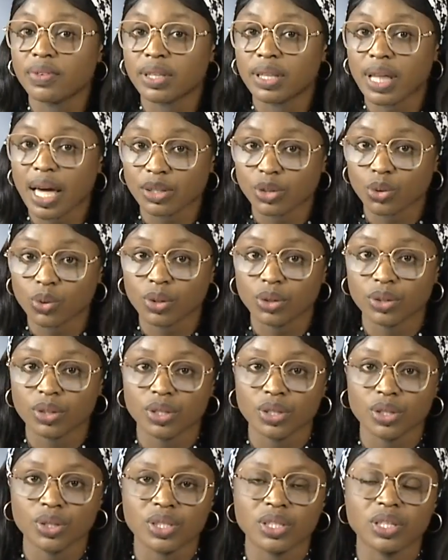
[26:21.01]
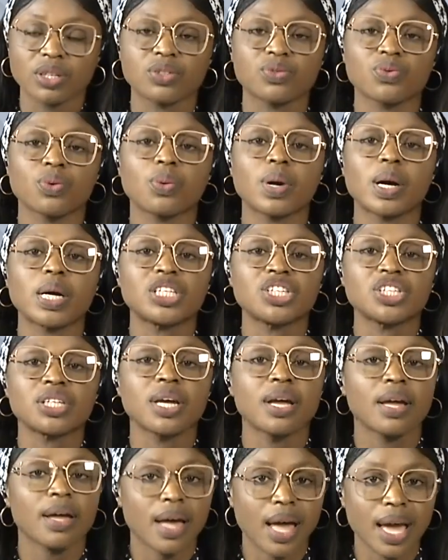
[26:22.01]
And that's all Underneath. Thanks for watching.
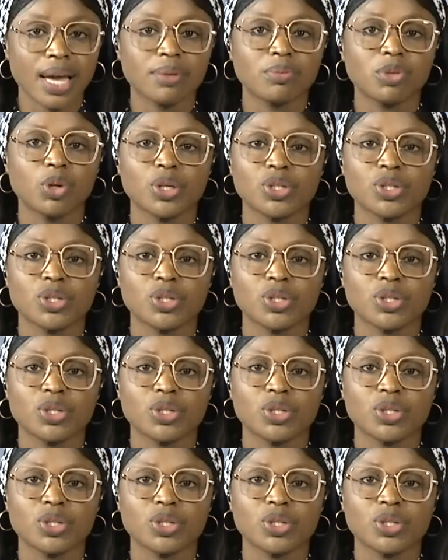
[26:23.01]
I am Lois